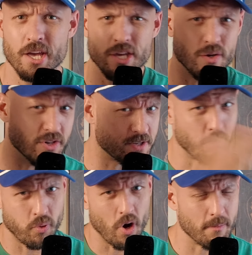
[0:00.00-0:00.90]
you just
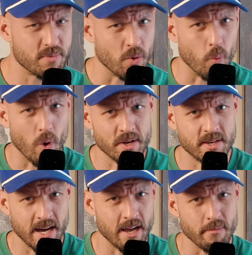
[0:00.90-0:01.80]
prompted one
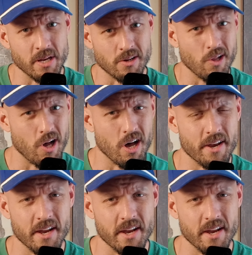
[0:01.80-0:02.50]
time in Claude